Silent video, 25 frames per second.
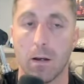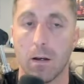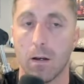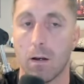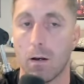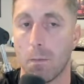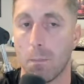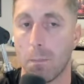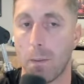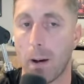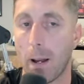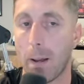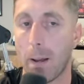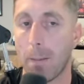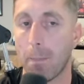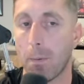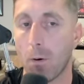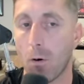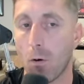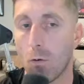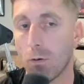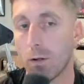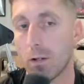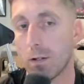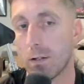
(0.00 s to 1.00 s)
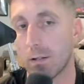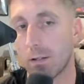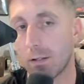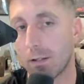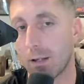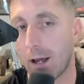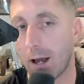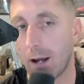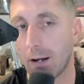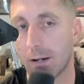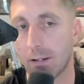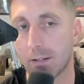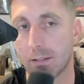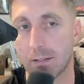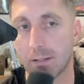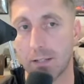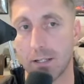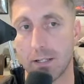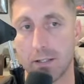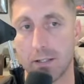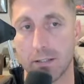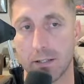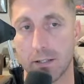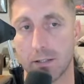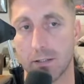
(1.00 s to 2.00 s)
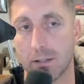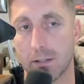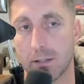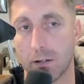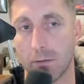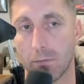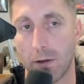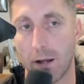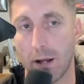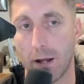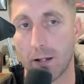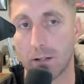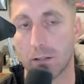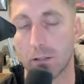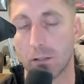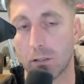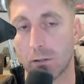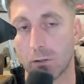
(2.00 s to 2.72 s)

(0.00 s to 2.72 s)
My opponent kind of sees this in advance.